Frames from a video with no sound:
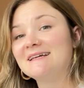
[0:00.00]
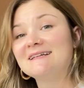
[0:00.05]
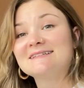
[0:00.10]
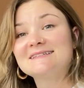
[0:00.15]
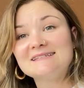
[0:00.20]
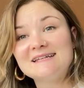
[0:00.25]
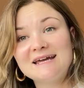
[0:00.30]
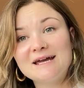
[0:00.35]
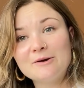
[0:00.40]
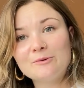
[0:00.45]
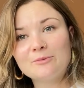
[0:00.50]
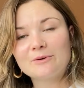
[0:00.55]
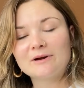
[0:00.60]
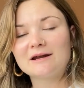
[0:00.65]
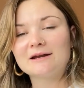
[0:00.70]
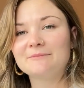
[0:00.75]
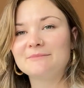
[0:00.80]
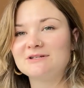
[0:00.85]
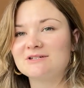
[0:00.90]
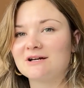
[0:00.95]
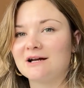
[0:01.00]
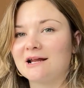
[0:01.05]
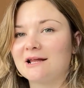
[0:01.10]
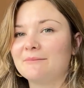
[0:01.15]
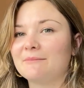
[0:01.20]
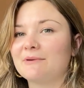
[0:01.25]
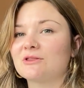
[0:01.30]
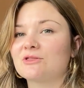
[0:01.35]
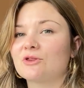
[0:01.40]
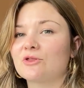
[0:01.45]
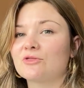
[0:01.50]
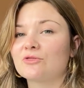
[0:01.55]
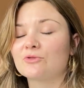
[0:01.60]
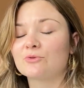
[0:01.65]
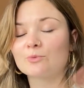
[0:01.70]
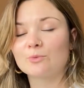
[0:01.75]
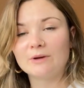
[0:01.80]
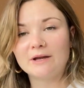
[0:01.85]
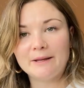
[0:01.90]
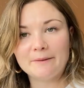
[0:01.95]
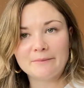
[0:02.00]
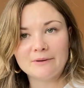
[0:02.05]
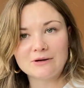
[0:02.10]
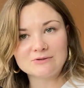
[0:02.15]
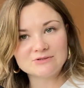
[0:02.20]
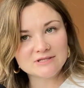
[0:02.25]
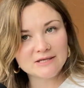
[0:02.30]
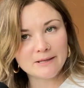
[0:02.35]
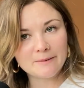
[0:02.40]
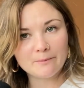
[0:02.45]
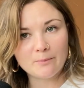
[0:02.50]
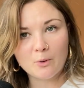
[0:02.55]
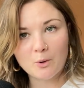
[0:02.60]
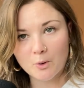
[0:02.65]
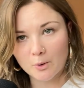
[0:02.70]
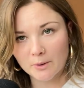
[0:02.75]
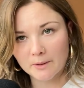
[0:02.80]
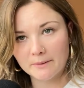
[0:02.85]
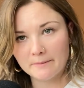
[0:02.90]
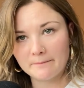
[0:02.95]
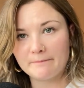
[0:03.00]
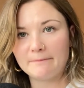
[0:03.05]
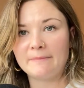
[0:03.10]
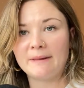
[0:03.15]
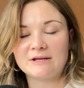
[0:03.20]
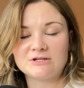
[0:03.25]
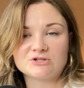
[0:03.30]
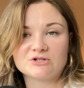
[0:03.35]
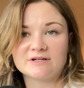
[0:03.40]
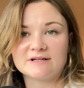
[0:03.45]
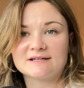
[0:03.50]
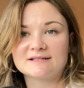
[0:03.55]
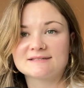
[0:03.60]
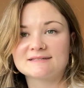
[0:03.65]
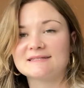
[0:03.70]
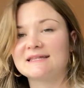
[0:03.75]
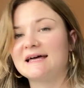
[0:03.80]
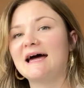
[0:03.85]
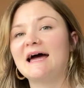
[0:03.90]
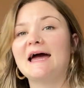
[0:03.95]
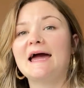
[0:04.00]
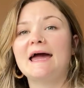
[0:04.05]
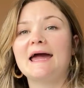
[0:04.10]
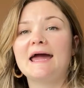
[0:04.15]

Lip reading: Today, we're going to be talking about the 3 most important metrics that